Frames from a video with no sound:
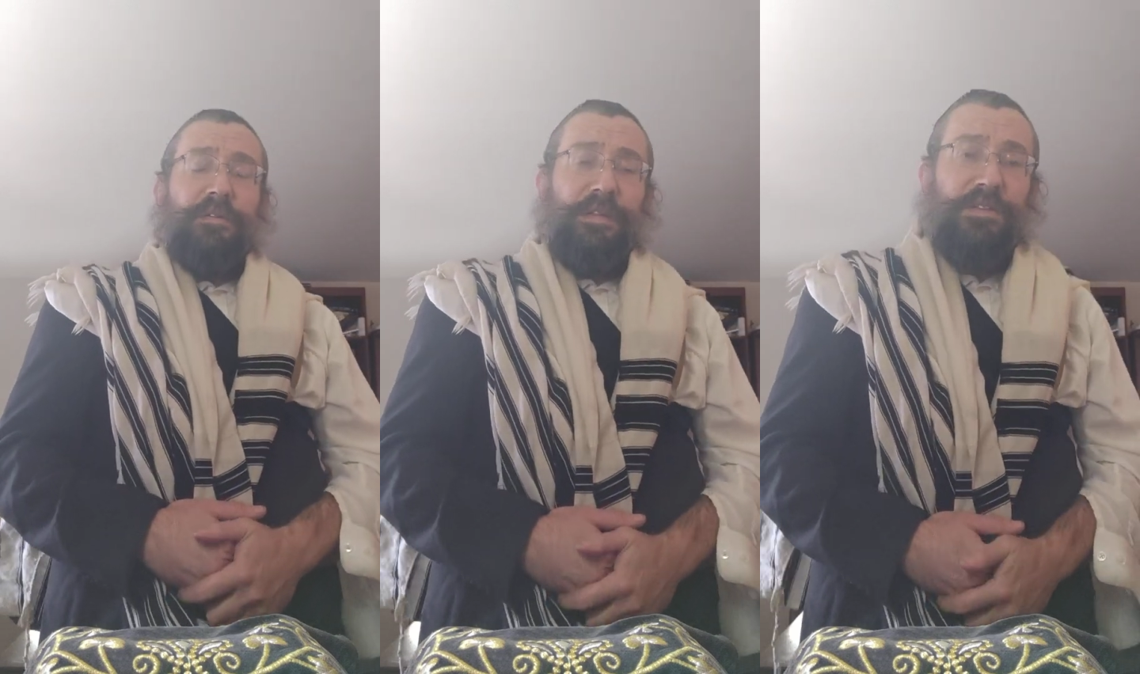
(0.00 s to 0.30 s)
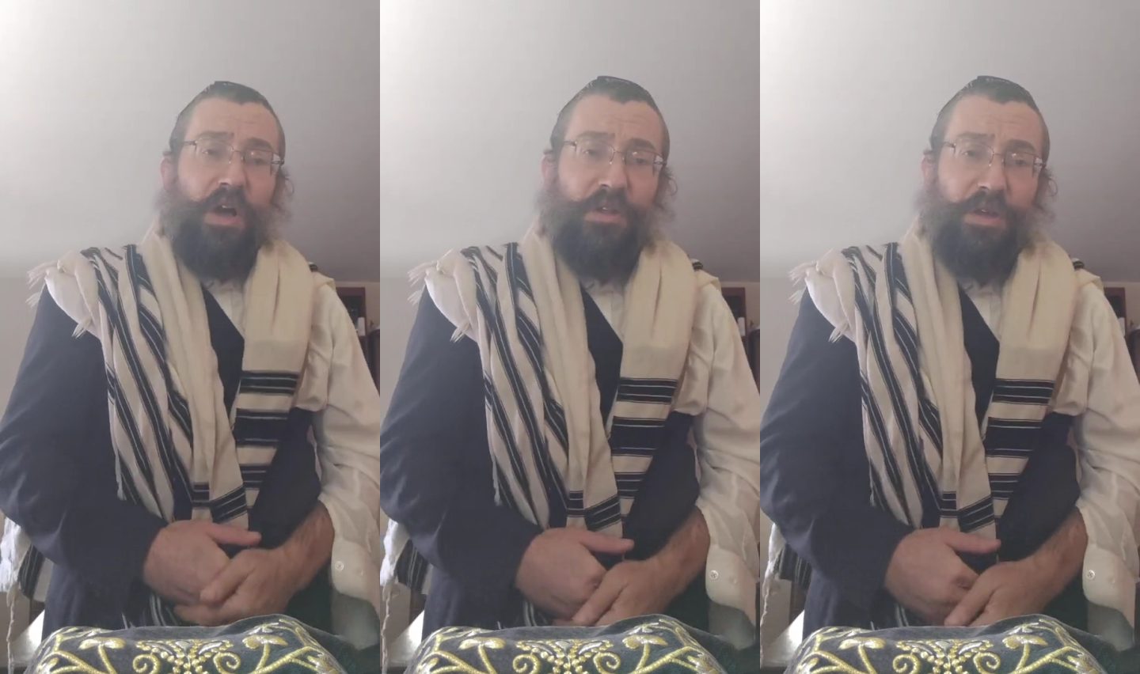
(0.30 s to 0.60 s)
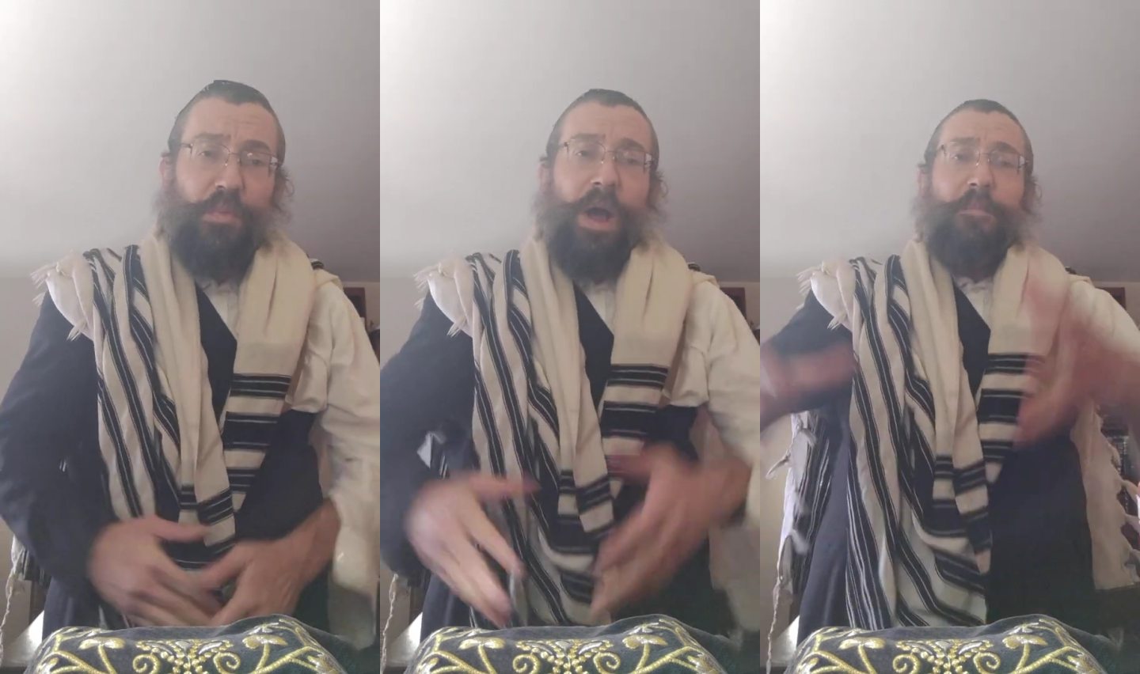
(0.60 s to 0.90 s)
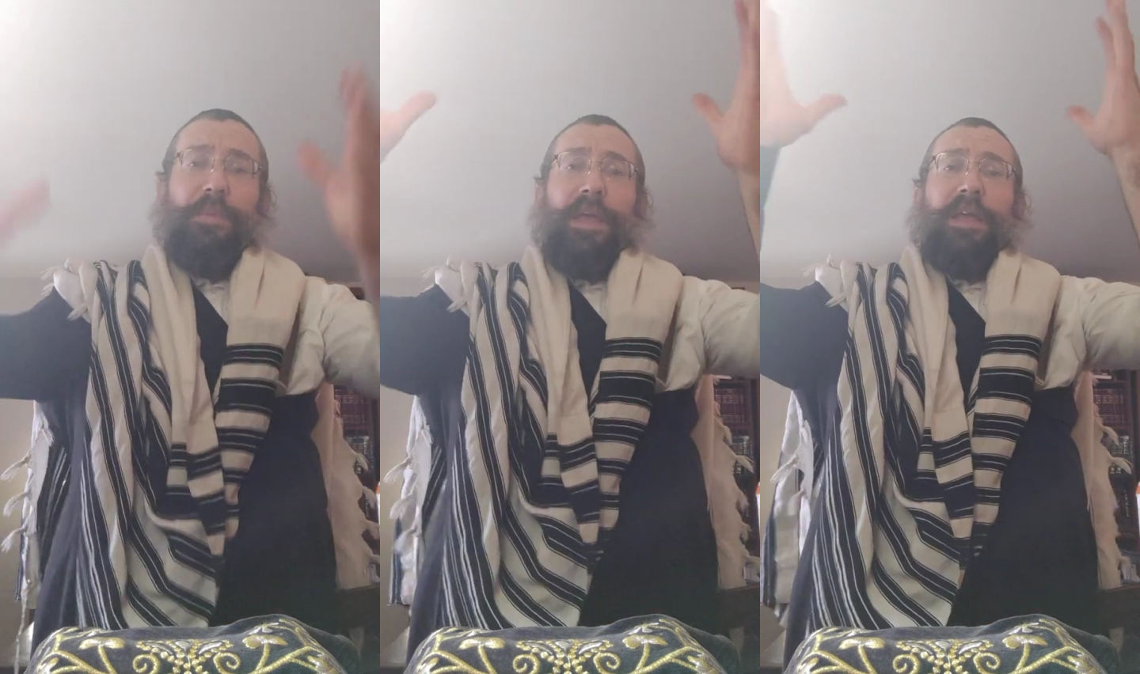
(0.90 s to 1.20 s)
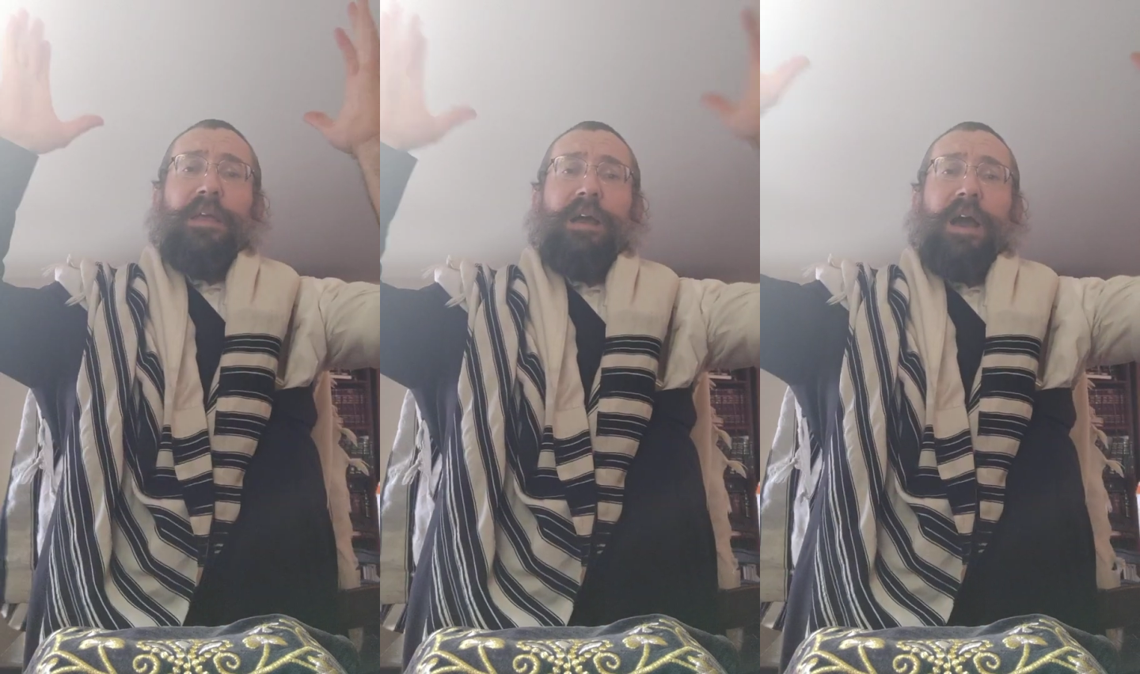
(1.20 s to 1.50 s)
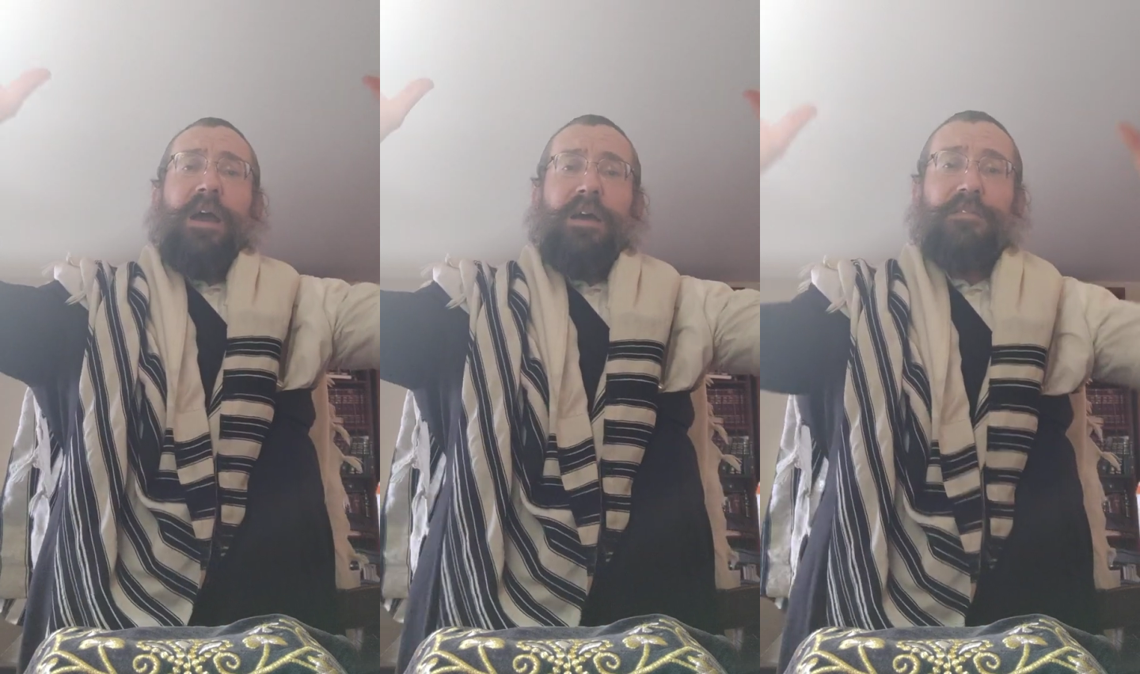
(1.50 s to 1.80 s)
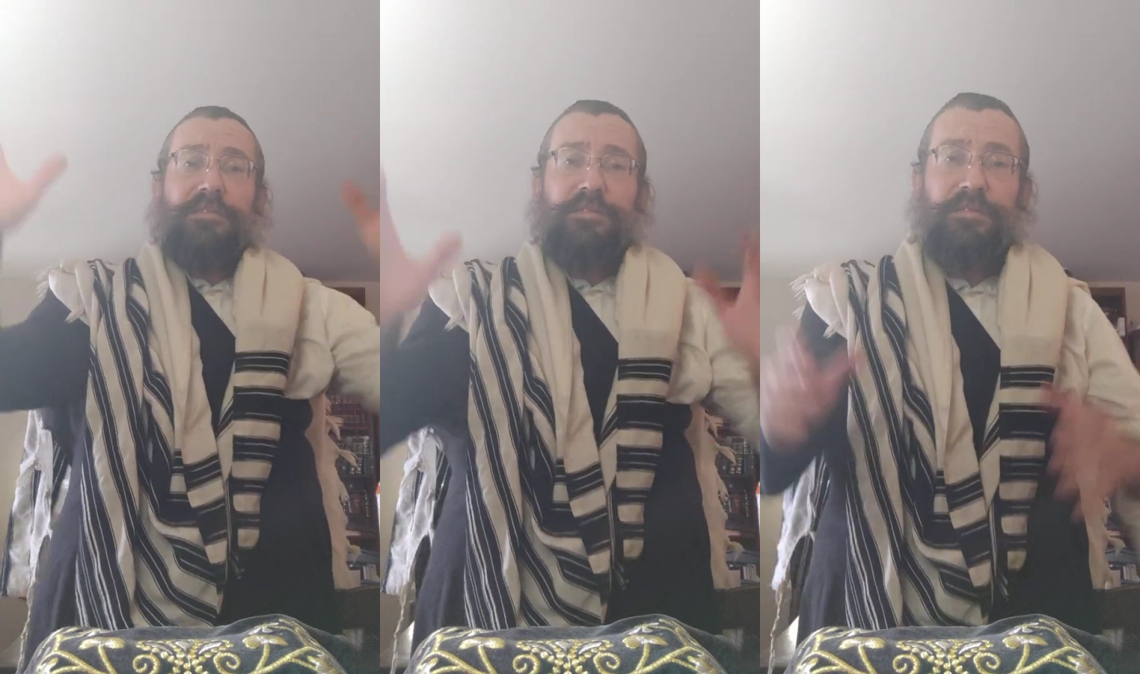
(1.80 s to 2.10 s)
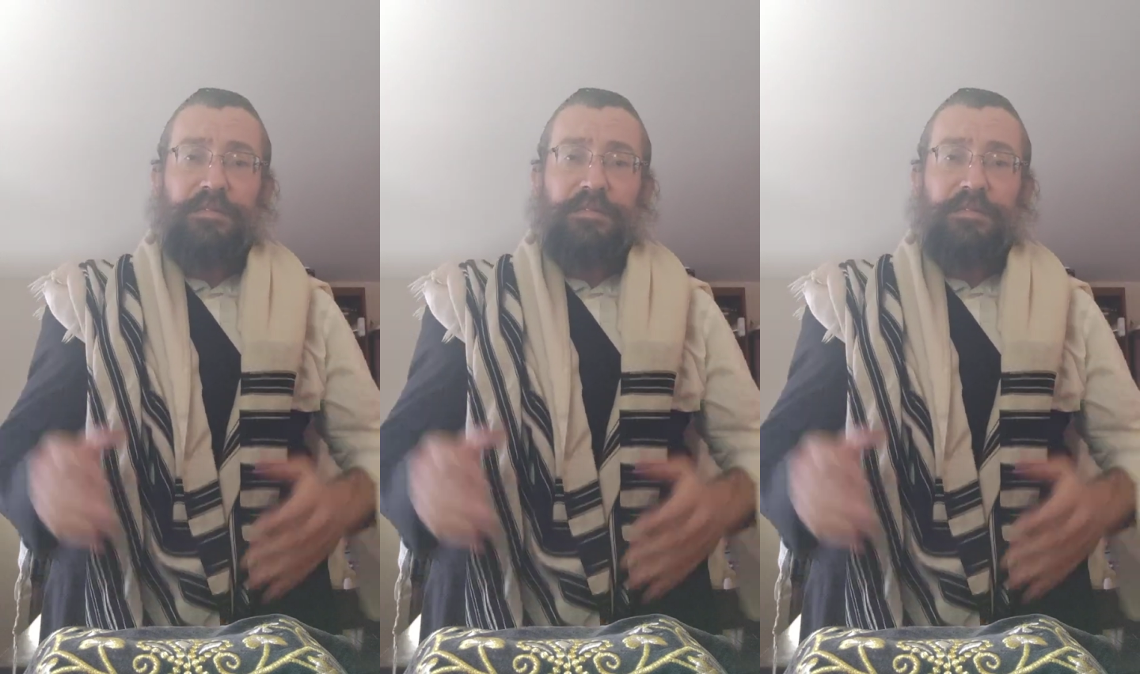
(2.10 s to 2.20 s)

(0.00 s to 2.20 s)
There's only one being, God.